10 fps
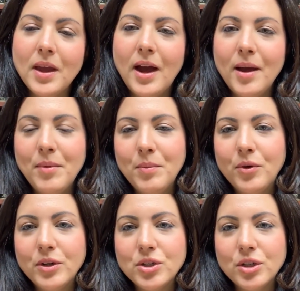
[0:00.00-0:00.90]
I'm
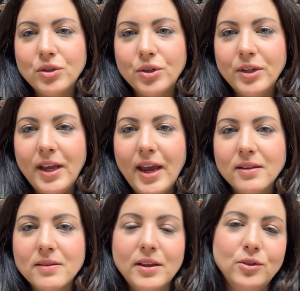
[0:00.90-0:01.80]
immigration attorney
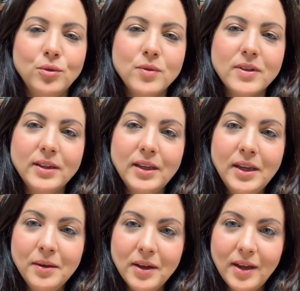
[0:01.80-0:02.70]

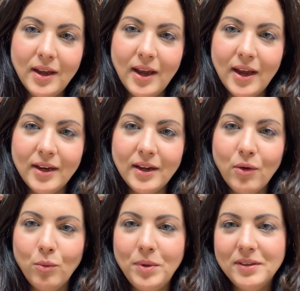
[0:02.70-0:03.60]
Sedki, and
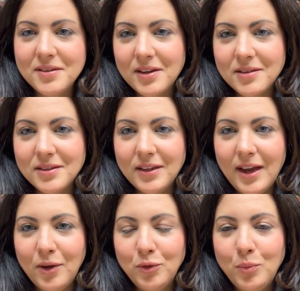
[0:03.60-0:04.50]
I will be discussing
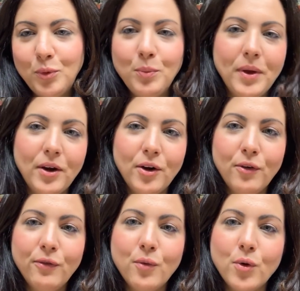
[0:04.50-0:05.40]
how to
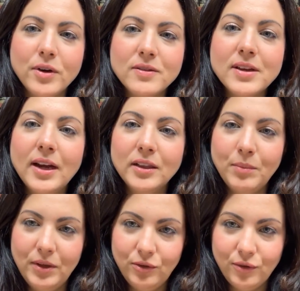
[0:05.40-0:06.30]
prepare for an
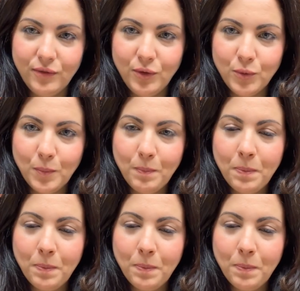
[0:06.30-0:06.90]
asylum interview.